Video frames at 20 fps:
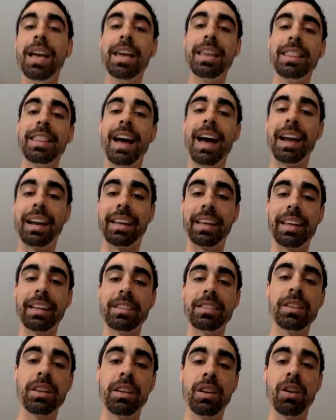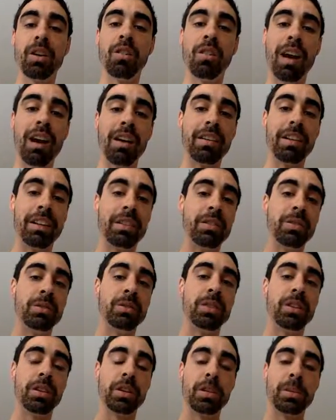that kids could go around and
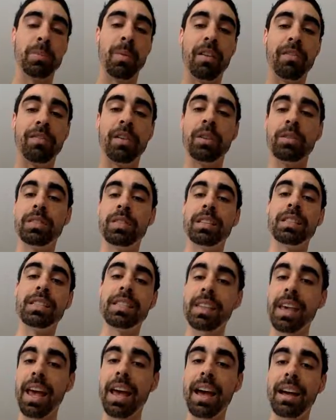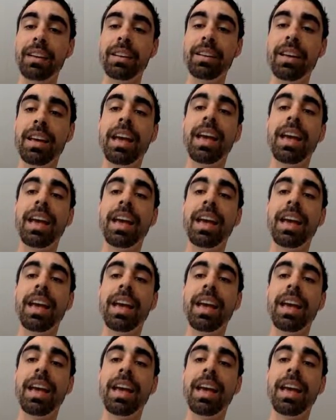use their smartphones and scan,